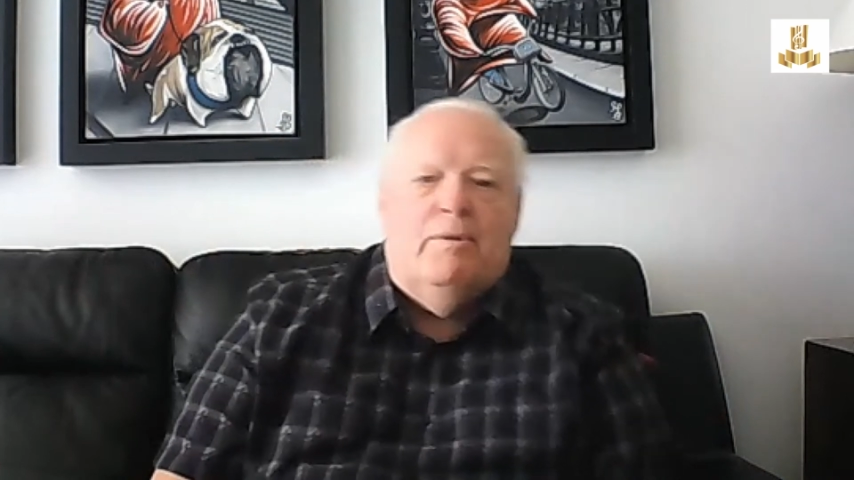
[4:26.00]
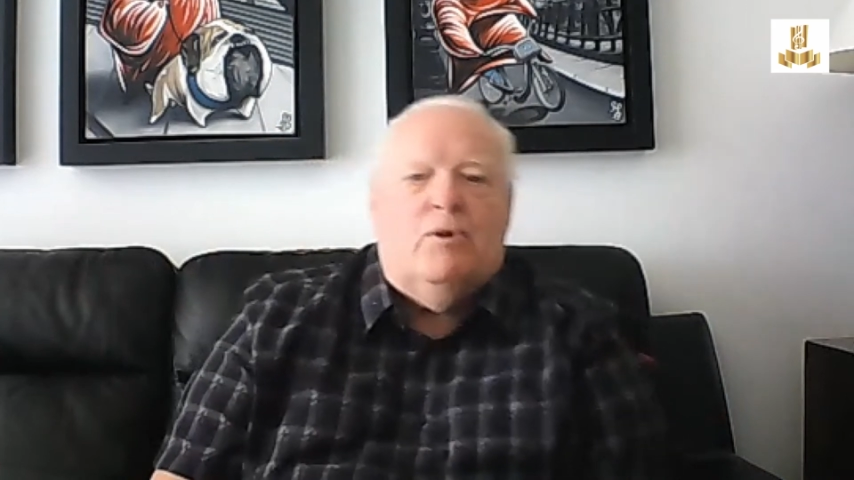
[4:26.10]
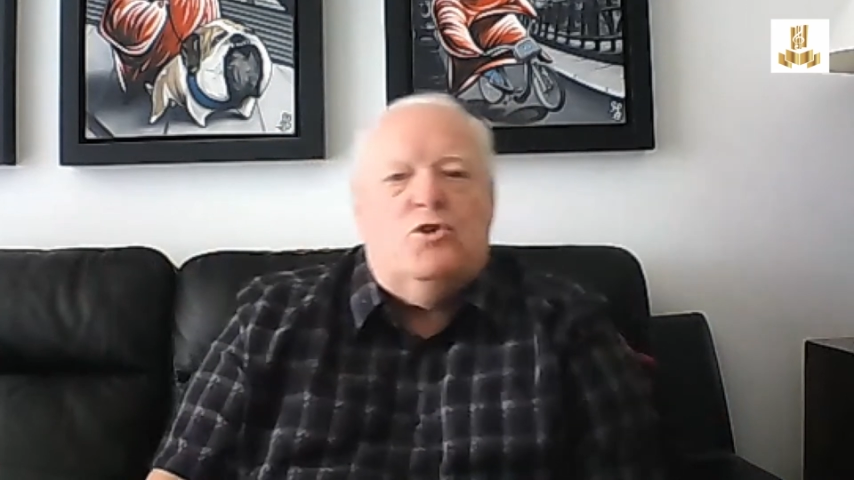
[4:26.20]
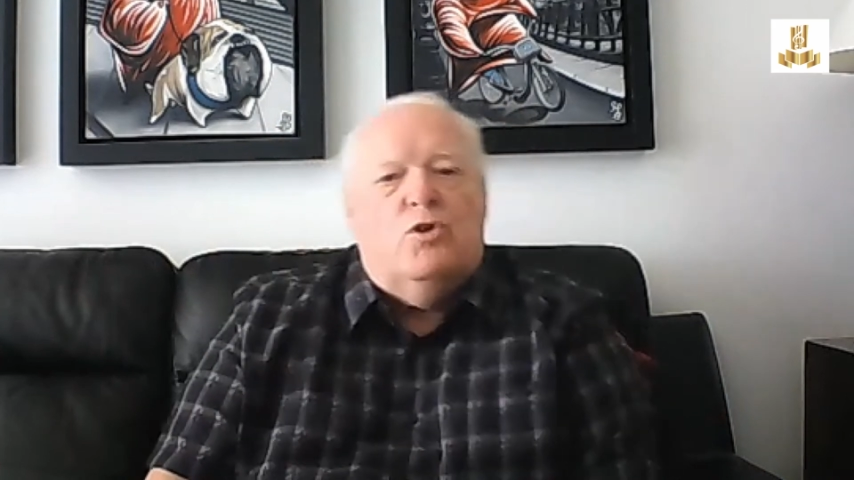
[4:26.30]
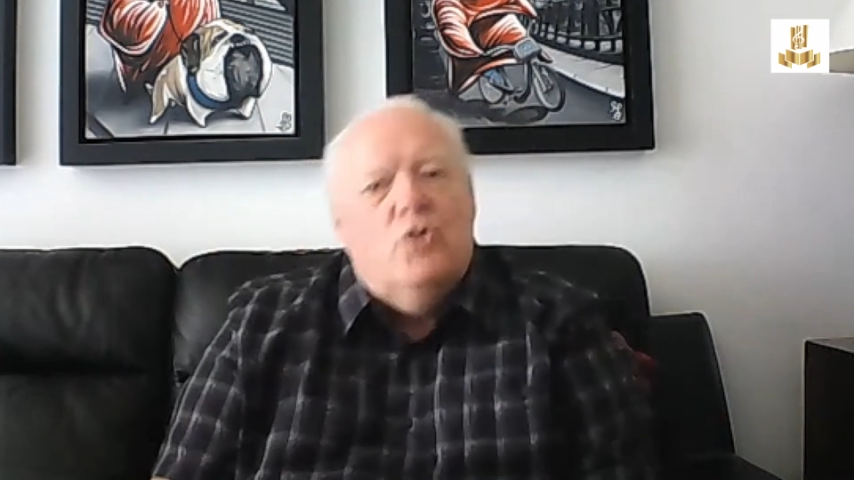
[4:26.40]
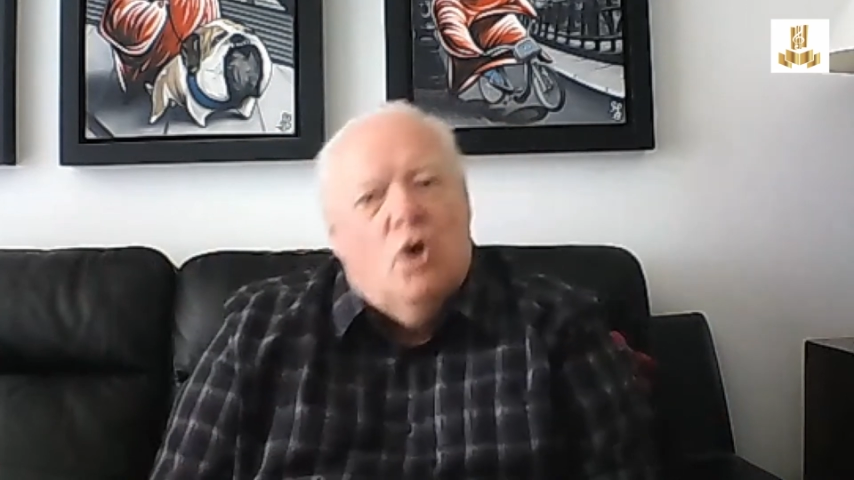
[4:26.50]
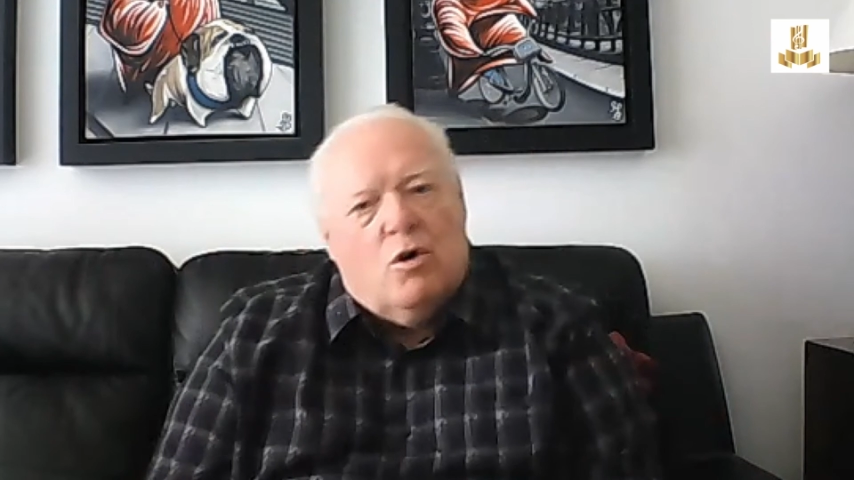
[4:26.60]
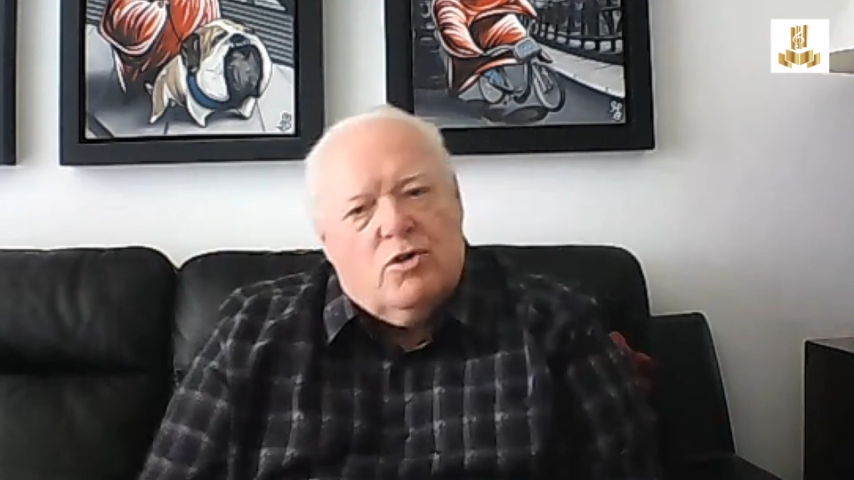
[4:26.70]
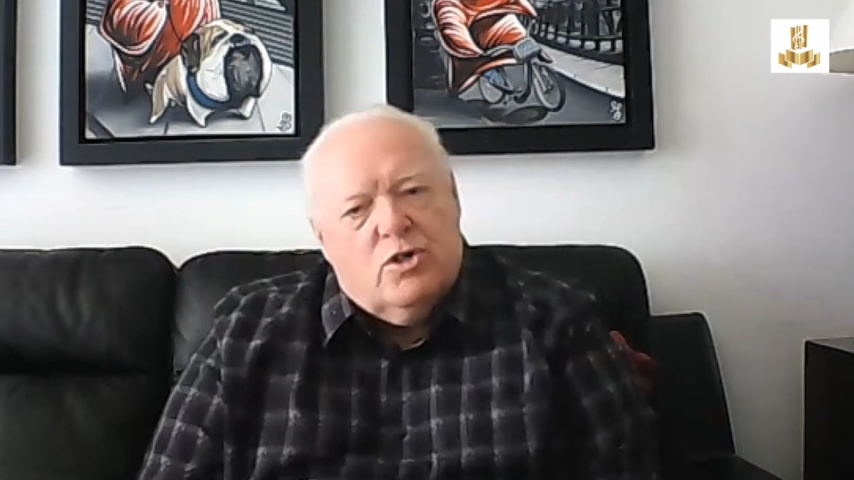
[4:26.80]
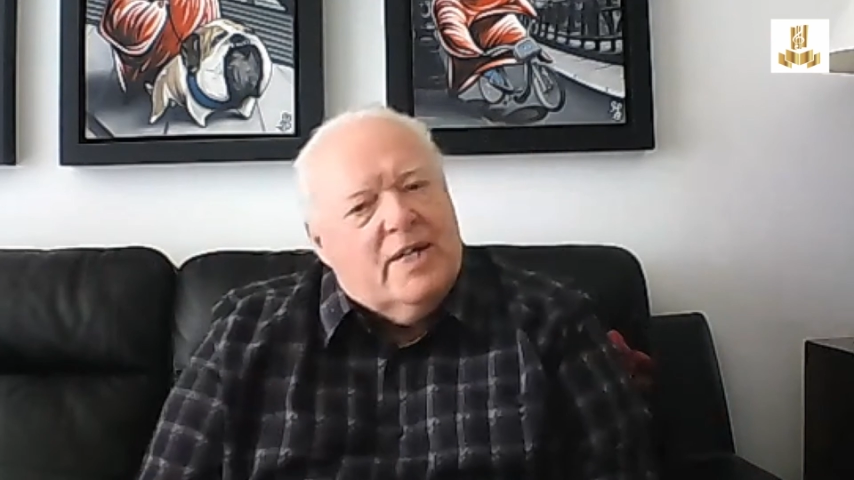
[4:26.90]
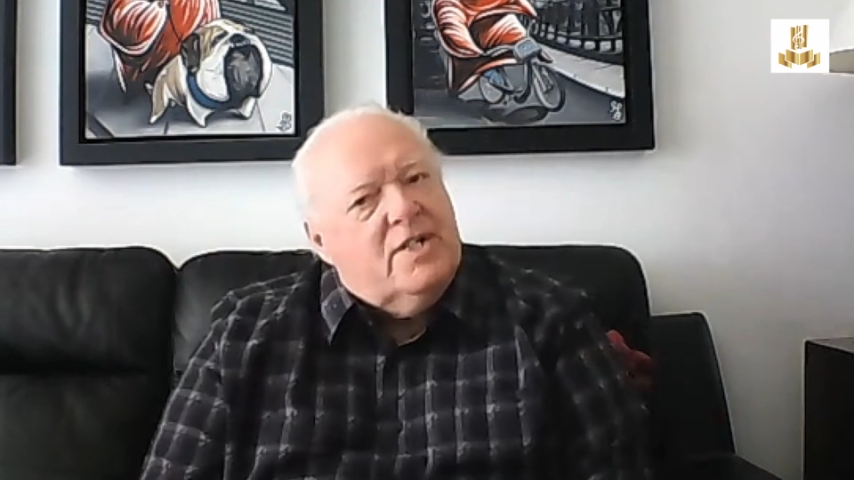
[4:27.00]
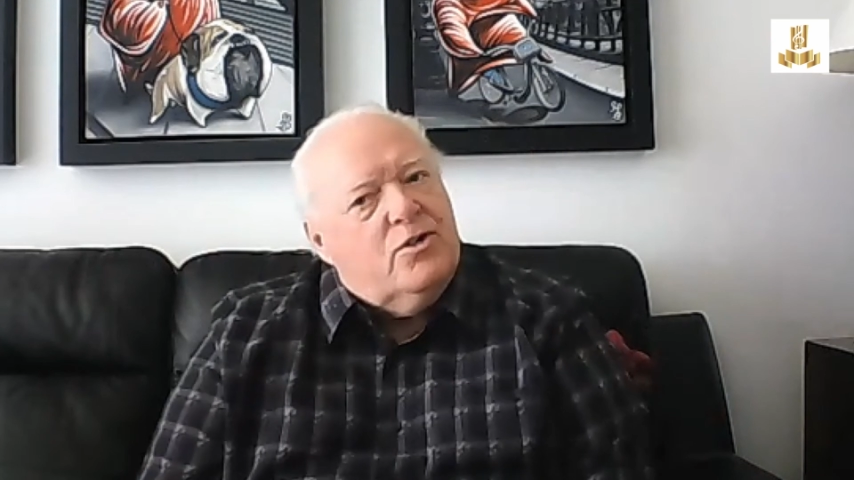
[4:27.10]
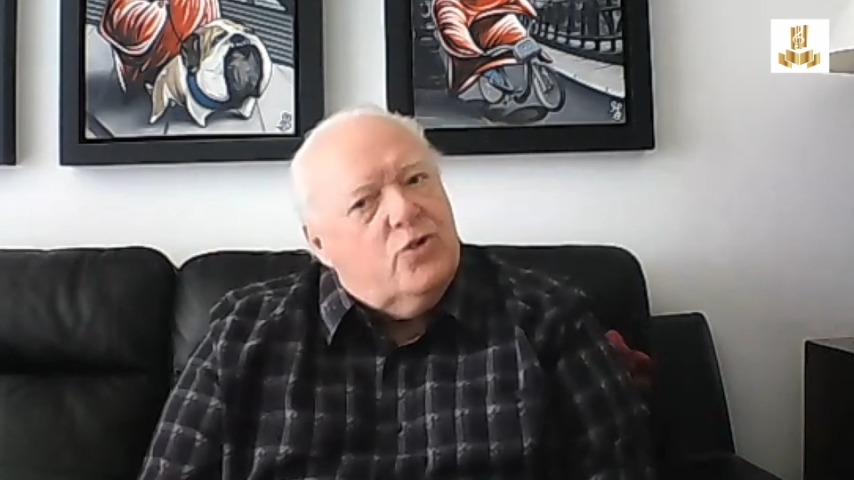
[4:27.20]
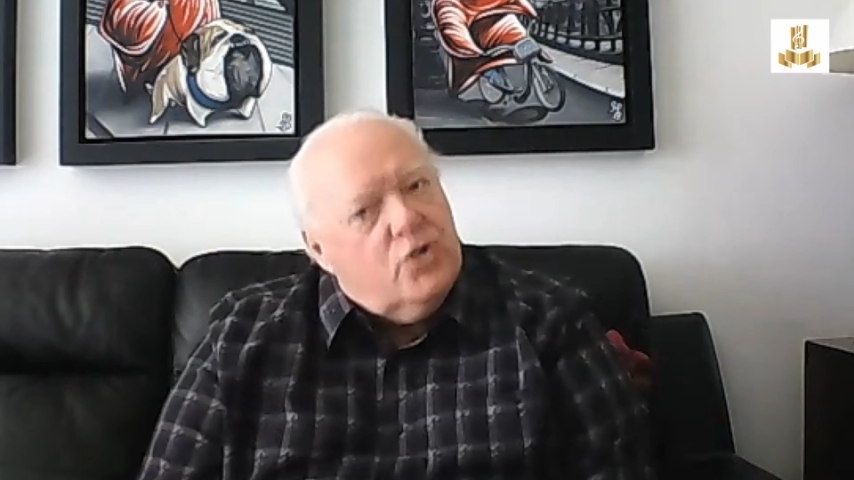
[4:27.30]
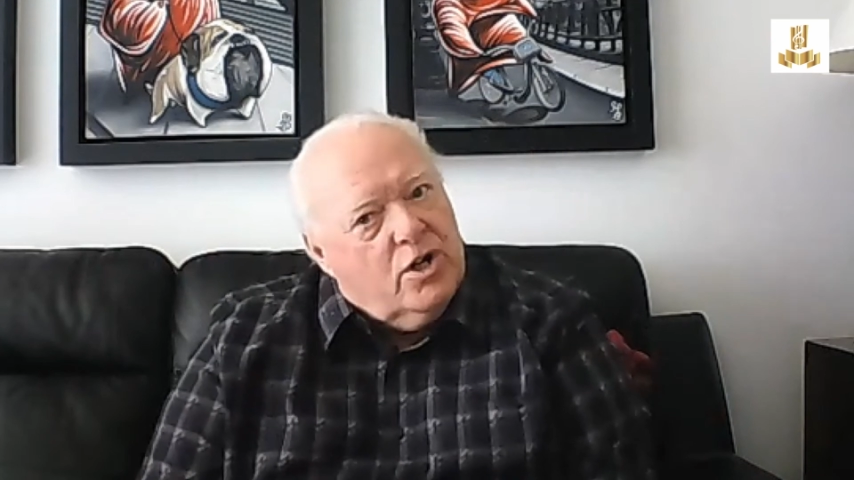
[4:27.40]
because you're not doing it
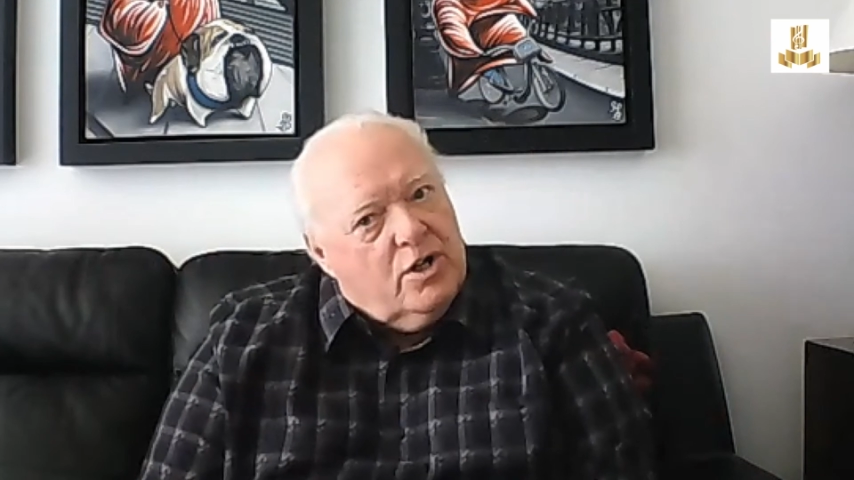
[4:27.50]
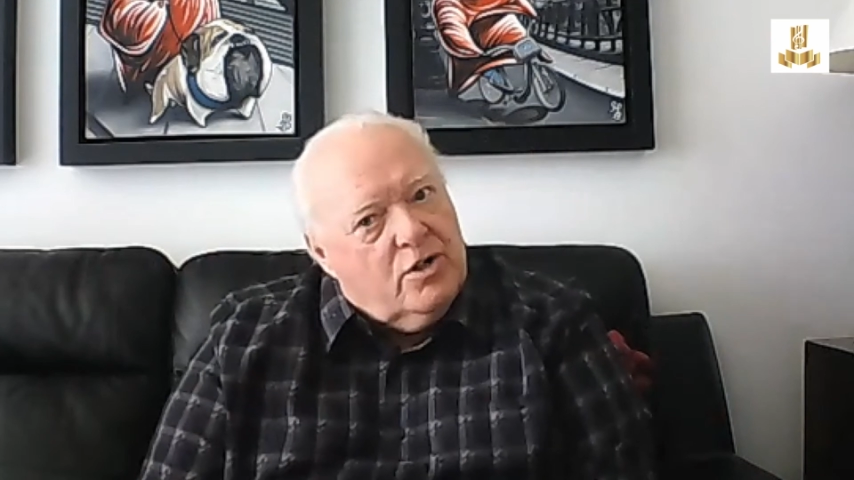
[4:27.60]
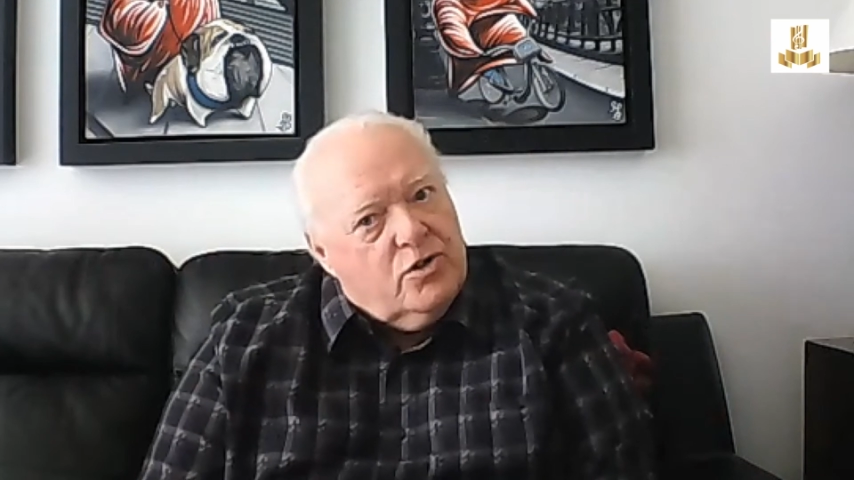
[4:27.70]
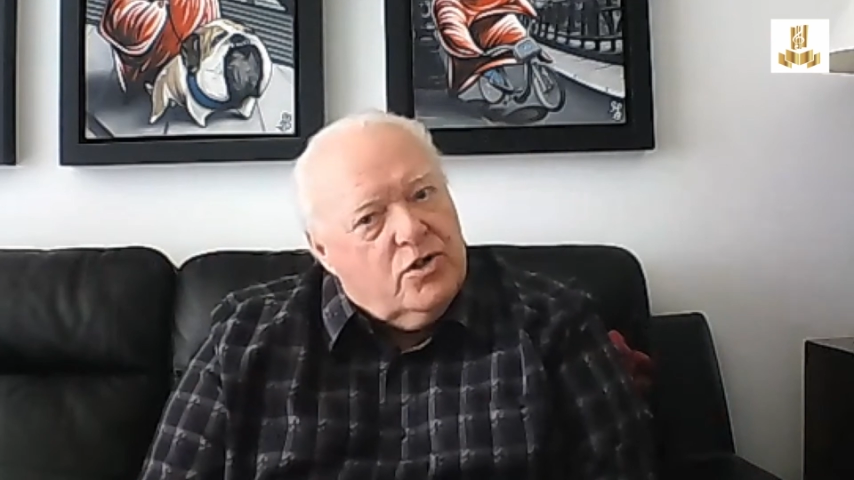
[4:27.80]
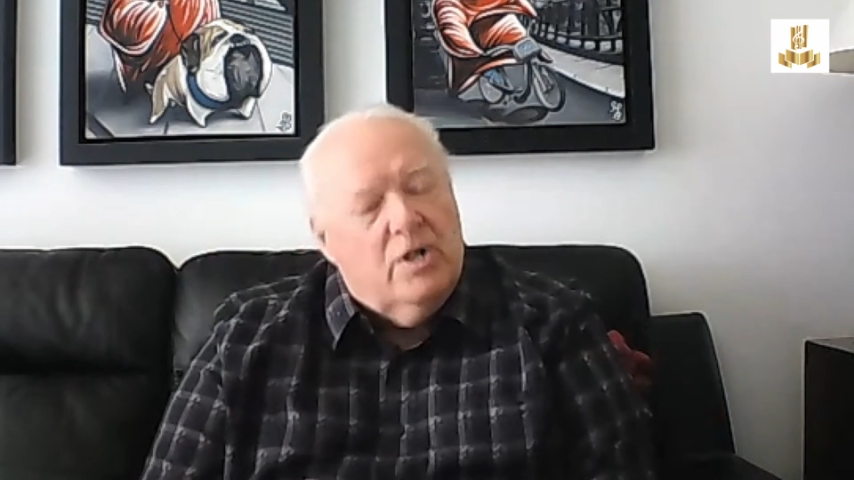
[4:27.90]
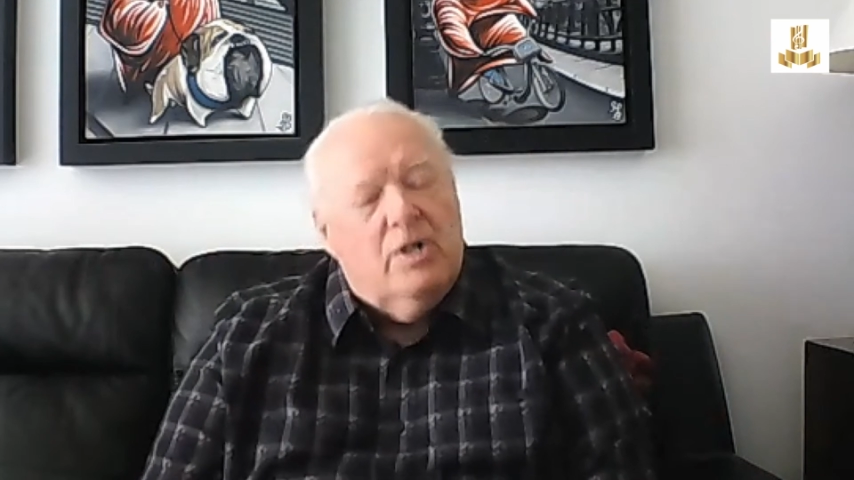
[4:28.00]
in church.